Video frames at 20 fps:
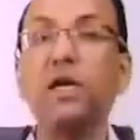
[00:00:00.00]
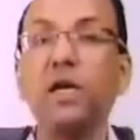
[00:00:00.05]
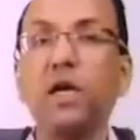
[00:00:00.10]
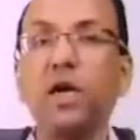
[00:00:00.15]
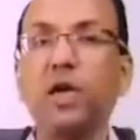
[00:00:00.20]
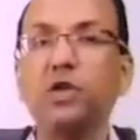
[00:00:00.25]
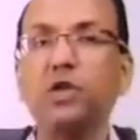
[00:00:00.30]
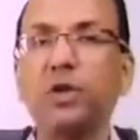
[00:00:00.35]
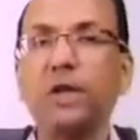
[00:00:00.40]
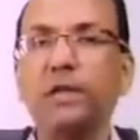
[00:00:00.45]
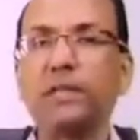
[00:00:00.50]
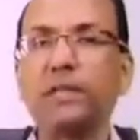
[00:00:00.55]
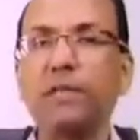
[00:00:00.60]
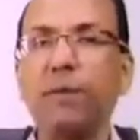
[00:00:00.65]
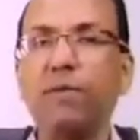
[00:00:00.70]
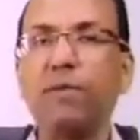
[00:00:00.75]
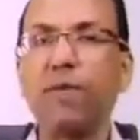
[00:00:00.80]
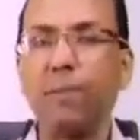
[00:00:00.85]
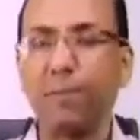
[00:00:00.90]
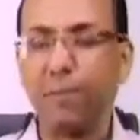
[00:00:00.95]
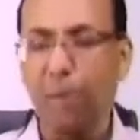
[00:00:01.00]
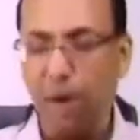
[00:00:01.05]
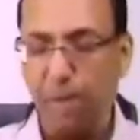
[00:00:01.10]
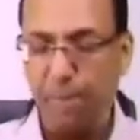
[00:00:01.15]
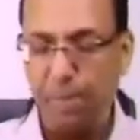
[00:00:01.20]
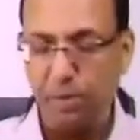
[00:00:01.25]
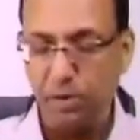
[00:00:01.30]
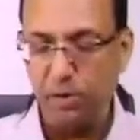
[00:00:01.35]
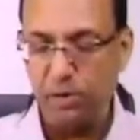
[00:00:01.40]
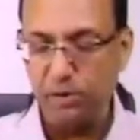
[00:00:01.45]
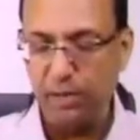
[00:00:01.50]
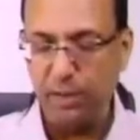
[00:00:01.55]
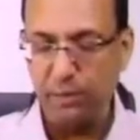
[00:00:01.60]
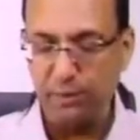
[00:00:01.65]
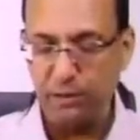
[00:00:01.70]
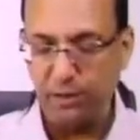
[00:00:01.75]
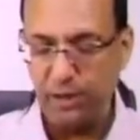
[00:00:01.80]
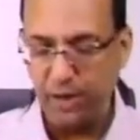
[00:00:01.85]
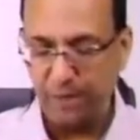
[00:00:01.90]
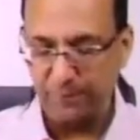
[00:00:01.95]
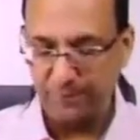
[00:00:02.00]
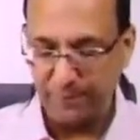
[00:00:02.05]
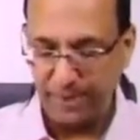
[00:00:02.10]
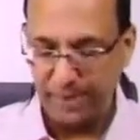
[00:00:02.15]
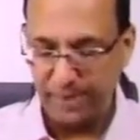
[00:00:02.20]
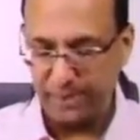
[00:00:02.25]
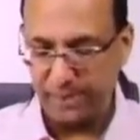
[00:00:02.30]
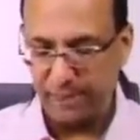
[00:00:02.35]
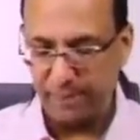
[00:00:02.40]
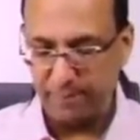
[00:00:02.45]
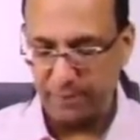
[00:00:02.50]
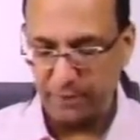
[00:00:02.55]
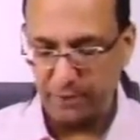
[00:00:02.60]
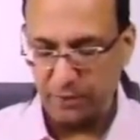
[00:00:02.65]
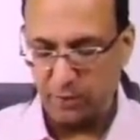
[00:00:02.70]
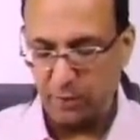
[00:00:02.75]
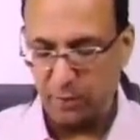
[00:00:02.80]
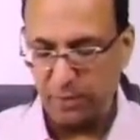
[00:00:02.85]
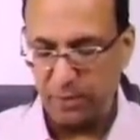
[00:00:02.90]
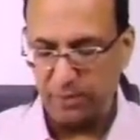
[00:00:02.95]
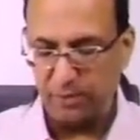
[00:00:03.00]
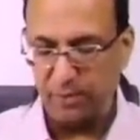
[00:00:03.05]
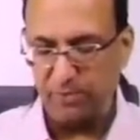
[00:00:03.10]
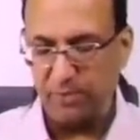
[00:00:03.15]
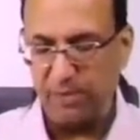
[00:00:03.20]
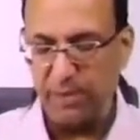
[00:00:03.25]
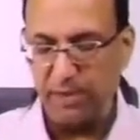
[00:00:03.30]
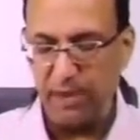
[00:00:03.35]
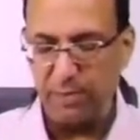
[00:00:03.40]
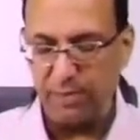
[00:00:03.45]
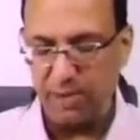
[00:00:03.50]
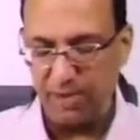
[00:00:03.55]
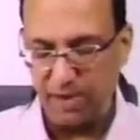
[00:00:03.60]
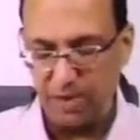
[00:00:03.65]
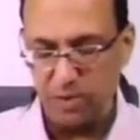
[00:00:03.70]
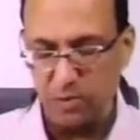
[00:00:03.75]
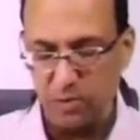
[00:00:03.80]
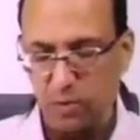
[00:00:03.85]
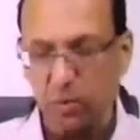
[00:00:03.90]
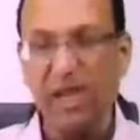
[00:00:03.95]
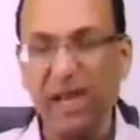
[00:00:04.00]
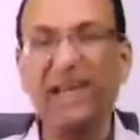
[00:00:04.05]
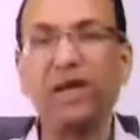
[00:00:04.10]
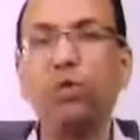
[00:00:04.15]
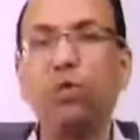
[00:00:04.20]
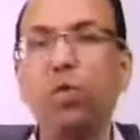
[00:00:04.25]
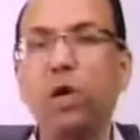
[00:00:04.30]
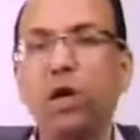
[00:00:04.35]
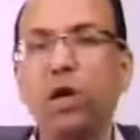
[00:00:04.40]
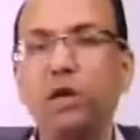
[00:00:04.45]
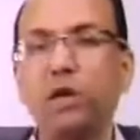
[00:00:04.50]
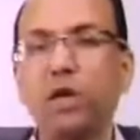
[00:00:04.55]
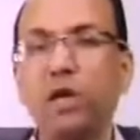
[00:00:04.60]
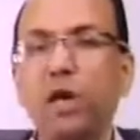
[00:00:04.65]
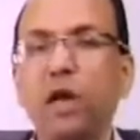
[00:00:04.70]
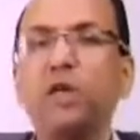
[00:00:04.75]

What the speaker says: So except the proprioception and pain temperature, whatever will come here. Like what?